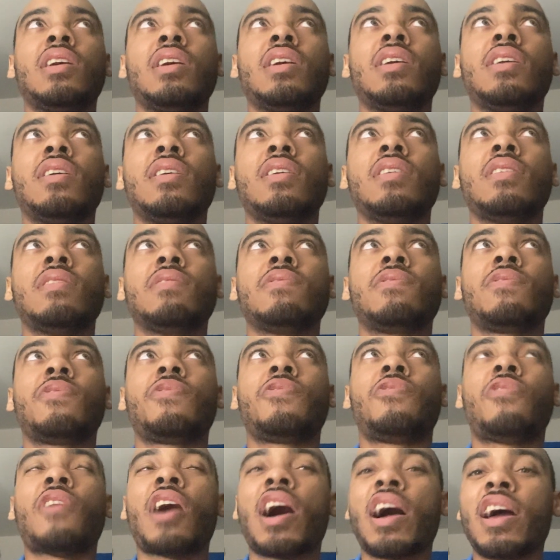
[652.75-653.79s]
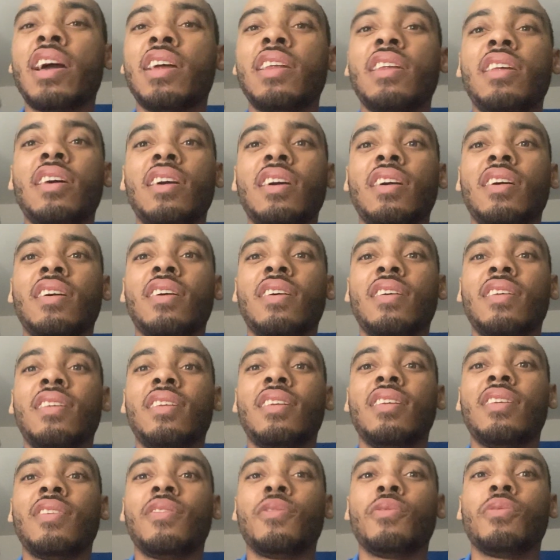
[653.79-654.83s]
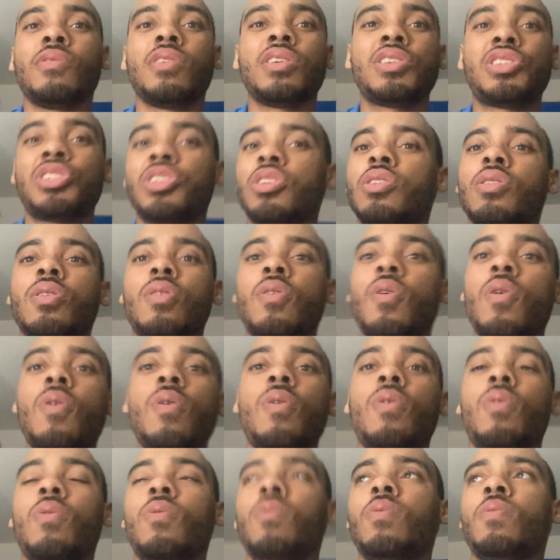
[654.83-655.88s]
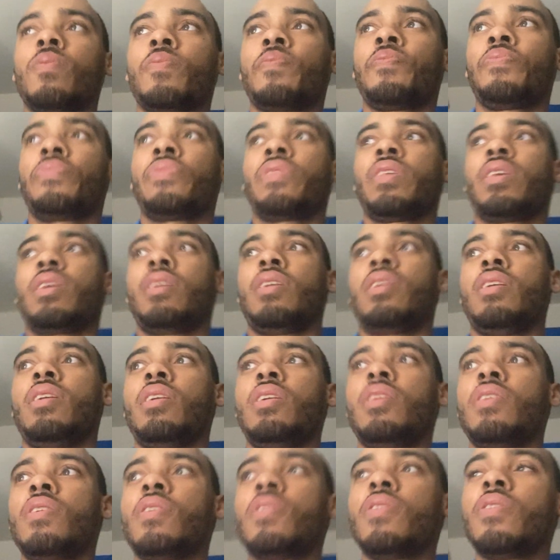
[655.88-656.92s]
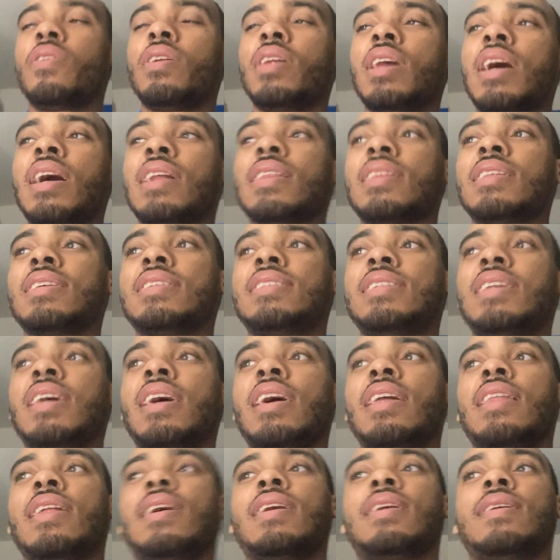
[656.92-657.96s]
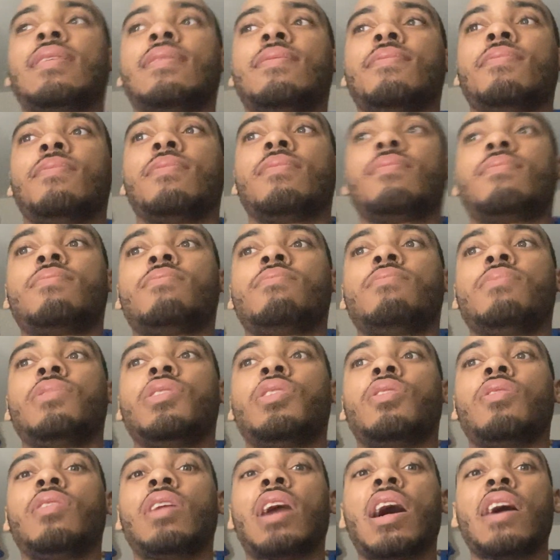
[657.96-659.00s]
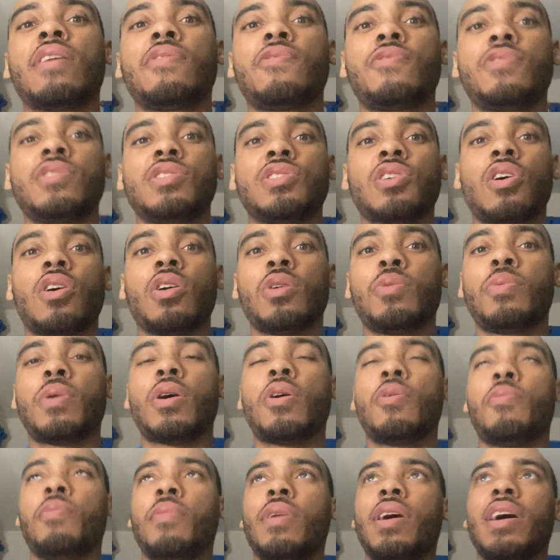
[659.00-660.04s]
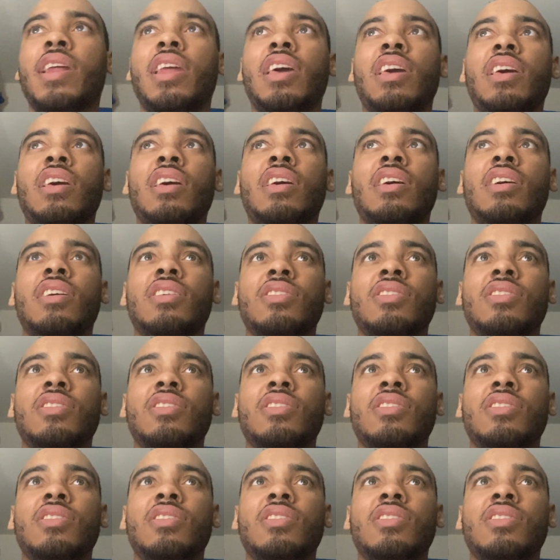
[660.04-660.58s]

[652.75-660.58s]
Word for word: of finding and reaching the goal. You know, and not to say that, you know, life is all about money